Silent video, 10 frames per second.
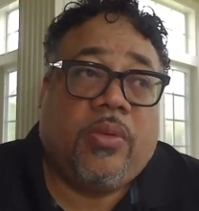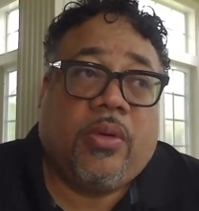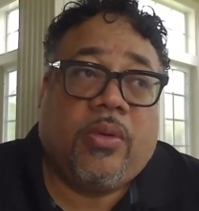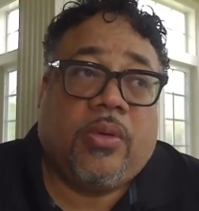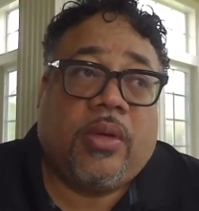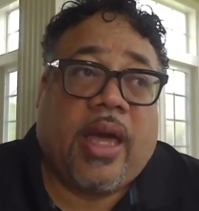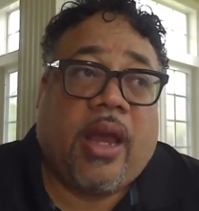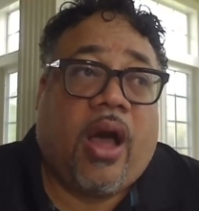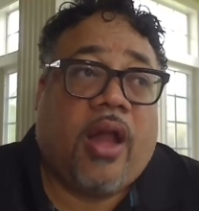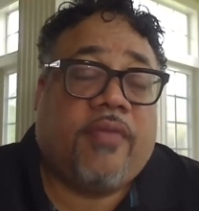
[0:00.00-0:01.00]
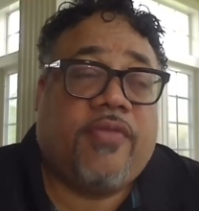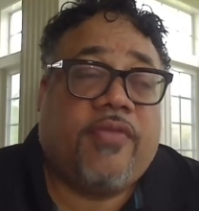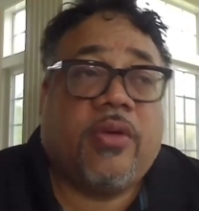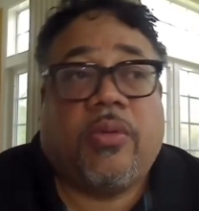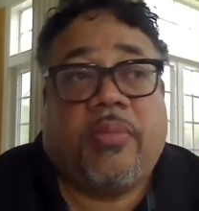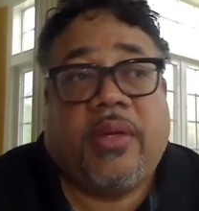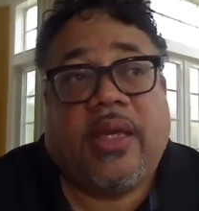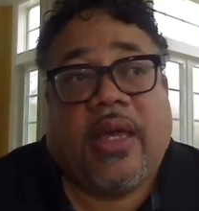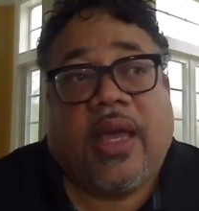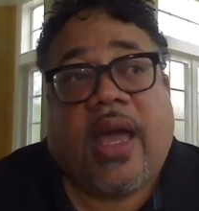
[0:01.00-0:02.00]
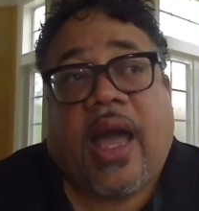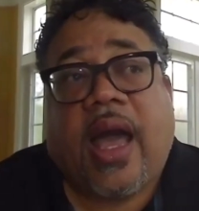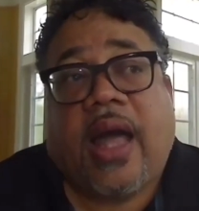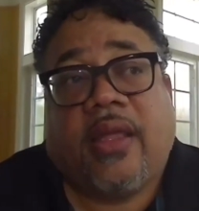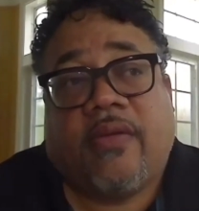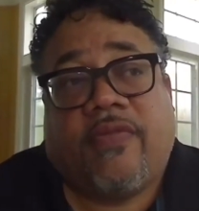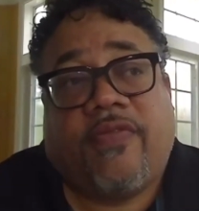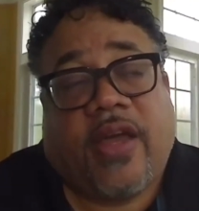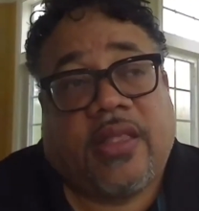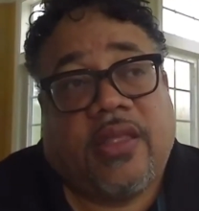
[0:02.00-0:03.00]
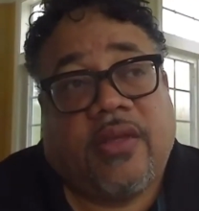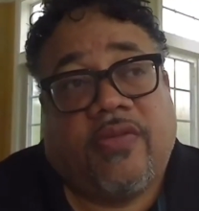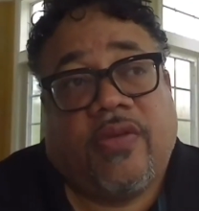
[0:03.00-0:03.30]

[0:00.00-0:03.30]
not all of them will be highly effective